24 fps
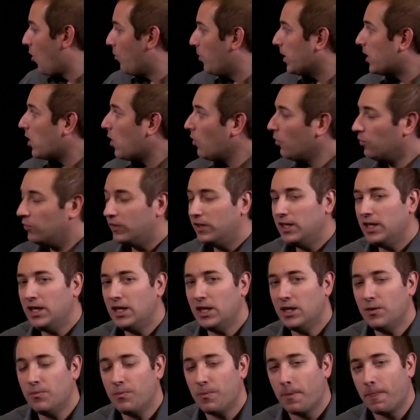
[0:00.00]
Because
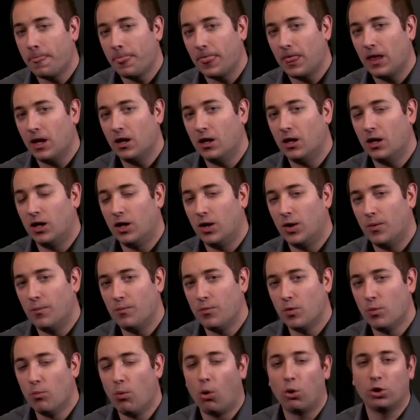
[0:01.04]
the
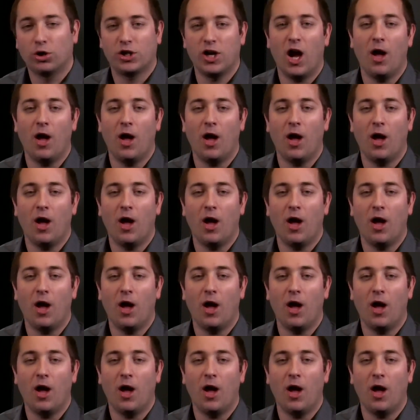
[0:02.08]
more